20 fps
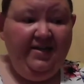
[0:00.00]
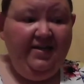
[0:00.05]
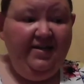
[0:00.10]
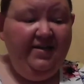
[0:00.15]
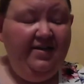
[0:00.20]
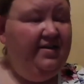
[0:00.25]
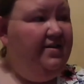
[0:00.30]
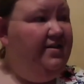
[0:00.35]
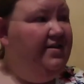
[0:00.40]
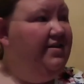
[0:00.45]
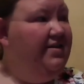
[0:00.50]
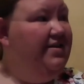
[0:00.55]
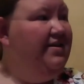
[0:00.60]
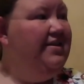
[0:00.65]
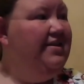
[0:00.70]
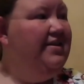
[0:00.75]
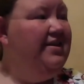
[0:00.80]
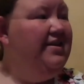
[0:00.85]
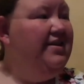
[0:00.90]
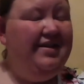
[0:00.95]

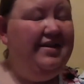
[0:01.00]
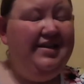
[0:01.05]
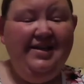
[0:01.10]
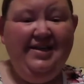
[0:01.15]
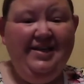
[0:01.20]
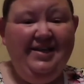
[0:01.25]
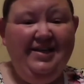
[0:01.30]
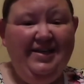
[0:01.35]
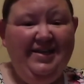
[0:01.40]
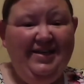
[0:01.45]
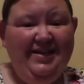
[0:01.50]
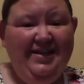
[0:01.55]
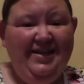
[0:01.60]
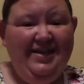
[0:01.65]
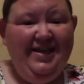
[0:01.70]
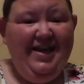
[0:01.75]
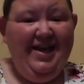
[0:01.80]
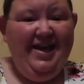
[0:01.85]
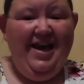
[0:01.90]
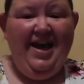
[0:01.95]
Look at
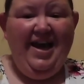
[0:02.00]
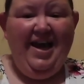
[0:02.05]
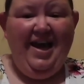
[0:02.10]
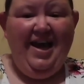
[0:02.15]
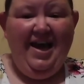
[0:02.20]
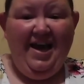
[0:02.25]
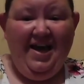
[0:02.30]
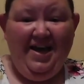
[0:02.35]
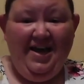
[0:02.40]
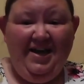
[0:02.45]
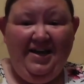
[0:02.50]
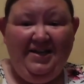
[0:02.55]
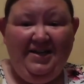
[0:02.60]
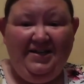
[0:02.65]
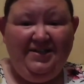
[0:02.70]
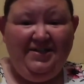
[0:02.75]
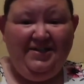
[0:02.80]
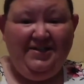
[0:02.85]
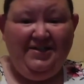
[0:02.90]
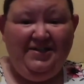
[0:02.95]
Stephanie. Thank you,
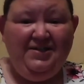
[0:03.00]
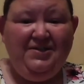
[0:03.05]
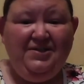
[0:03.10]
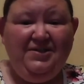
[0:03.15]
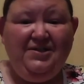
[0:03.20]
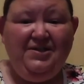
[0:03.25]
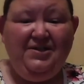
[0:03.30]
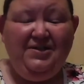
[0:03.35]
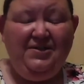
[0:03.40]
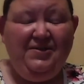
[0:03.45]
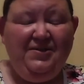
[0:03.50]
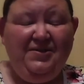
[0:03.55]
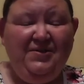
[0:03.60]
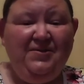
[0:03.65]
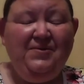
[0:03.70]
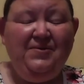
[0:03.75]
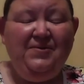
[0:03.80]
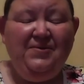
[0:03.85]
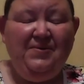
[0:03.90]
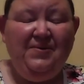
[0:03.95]
Stephanie.
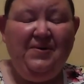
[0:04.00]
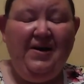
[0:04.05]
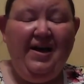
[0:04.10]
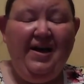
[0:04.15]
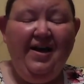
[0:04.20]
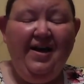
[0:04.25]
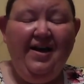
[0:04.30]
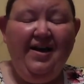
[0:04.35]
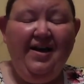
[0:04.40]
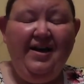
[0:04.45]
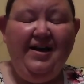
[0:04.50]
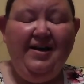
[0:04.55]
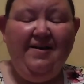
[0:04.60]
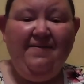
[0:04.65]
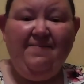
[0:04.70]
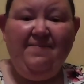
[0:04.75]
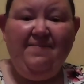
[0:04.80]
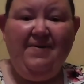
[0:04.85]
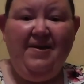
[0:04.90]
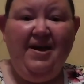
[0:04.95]
To
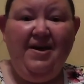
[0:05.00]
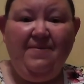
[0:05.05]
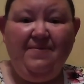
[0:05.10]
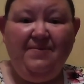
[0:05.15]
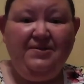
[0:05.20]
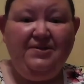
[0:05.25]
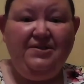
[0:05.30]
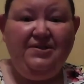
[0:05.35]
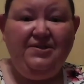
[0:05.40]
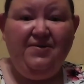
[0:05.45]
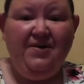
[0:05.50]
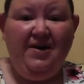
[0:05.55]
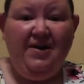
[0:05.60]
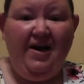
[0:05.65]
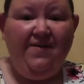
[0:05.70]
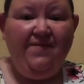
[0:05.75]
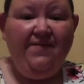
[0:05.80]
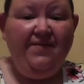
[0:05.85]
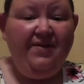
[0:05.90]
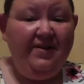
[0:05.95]
be able to
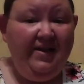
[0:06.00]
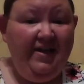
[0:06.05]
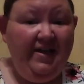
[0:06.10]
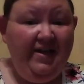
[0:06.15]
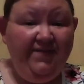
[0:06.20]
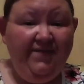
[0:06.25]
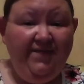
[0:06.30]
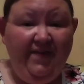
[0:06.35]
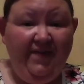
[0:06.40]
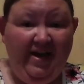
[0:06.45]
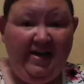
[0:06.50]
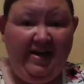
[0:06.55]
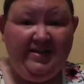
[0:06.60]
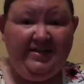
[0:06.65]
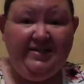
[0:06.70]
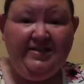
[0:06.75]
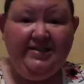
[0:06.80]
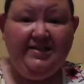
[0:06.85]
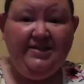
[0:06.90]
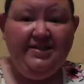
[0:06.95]
have clean face,
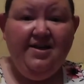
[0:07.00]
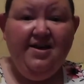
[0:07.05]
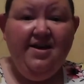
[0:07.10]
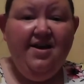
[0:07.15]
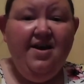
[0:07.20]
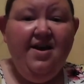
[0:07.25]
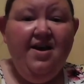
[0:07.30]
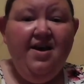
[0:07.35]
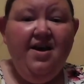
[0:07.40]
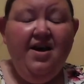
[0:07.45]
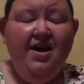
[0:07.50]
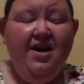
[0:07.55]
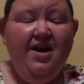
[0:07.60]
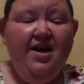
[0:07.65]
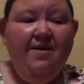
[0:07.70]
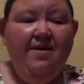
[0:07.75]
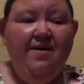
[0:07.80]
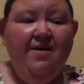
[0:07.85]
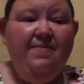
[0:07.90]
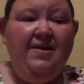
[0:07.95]

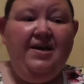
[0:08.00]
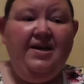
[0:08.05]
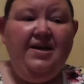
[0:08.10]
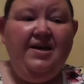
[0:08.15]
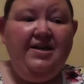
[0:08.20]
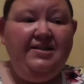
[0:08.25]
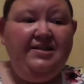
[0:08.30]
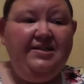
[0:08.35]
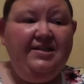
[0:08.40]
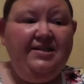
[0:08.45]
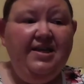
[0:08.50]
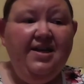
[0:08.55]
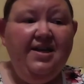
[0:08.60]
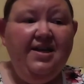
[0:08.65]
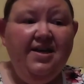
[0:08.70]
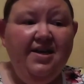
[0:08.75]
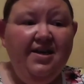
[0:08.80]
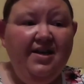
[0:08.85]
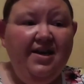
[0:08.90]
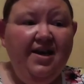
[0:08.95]
because
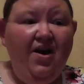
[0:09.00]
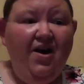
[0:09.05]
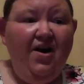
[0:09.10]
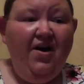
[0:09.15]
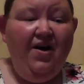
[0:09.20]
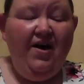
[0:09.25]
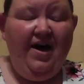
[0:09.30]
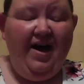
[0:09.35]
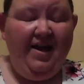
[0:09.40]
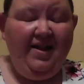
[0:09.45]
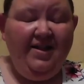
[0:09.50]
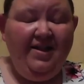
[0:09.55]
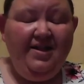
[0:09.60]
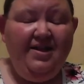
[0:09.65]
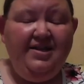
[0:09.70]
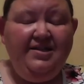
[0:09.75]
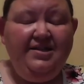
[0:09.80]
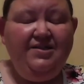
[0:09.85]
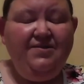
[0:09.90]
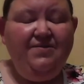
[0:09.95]
then all
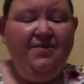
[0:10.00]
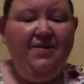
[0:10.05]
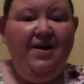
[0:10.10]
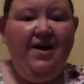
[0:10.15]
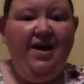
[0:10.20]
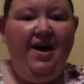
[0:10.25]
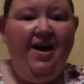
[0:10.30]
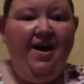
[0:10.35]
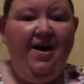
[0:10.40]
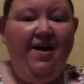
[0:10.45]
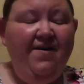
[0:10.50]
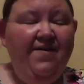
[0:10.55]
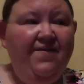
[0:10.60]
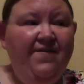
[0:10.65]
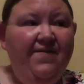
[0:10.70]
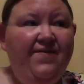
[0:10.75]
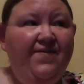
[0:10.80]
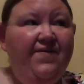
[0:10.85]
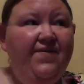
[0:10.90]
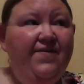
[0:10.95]
athletes will
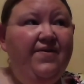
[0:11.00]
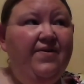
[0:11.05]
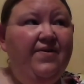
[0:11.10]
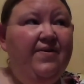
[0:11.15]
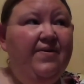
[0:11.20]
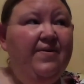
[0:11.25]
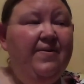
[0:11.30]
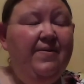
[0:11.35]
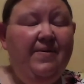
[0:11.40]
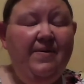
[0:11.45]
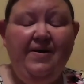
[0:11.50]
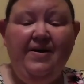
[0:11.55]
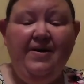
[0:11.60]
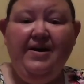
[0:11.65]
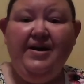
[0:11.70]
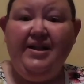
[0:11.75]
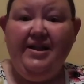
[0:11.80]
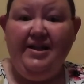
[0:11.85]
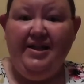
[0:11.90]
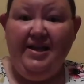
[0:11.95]
have
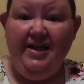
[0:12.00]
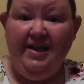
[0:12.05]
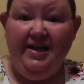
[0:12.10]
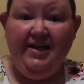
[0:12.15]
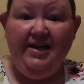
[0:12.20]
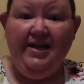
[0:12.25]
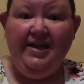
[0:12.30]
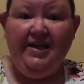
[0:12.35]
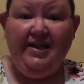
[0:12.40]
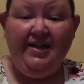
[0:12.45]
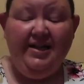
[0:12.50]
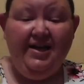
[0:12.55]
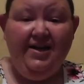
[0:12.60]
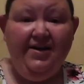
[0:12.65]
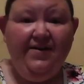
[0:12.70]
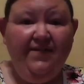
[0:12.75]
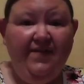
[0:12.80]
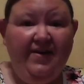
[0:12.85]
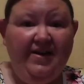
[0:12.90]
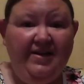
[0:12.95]
clean and clear
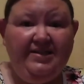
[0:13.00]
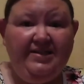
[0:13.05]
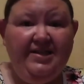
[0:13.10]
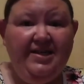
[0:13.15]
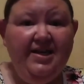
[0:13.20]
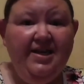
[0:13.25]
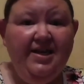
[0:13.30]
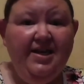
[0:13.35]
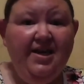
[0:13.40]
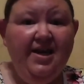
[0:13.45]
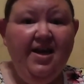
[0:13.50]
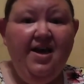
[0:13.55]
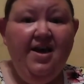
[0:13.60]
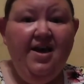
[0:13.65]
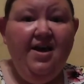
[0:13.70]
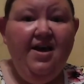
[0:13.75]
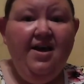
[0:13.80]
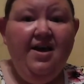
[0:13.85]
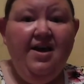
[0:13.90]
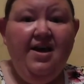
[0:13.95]
facing,
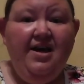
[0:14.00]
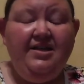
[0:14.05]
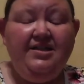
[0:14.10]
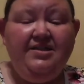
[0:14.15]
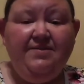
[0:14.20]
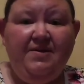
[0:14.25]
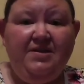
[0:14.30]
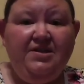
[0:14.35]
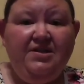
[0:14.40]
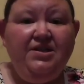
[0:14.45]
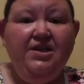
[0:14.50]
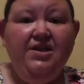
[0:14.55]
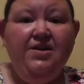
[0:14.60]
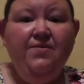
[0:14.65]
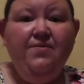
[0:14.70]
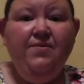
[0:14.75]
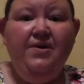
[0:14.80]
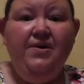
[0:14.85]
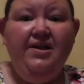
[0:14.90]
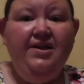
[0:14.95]
especially
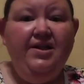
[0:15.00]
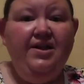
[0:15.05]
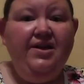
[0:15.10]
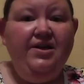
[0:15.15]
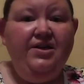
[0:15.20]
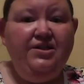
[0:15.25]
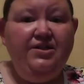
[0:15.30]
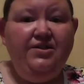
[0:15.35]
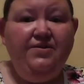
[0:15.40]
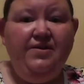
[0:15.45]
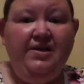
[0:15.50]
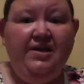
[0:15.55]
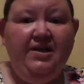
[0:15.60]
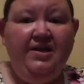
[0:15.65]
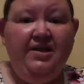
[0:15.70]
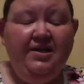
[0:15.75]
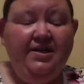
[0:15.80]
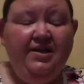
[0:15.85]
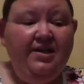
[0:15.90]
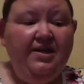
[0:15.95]
when they're
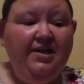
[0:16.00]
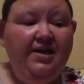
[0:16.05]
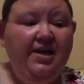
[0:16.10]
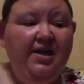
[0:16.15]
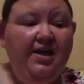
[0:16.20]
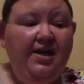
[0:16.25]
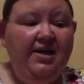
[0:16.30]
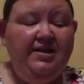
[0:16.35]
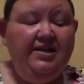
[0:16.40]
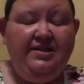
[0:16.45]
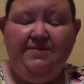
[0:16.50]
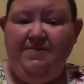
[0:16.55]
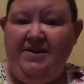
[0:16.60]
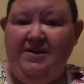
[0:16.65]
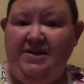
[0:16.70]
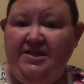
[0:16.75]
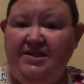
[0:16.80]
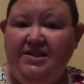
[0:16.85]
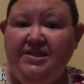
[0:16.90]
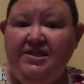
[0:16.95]
doing
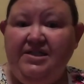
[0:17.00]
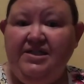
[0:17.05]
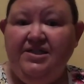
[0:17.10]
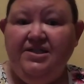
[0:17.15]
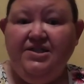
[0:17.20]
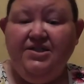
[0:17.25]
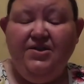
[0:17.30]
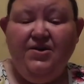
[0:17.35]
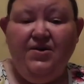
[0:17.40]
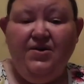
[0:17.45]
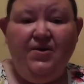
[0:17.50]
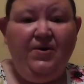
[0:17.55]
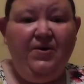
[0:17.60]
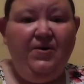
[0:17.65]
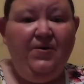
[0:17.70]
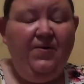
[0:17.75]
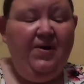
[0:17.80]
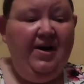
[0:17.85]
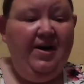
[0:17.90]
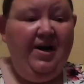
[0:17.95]
speeches or
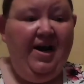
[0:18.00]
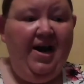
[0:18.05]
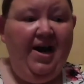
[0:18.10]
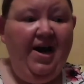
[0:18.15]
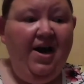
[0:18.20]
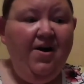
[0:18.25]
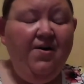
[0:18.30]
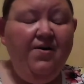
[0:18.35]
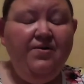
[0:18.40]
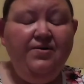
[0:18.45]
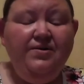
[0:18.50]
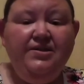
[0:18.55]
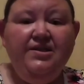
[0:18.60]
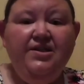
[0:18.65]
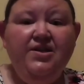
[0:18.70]
going out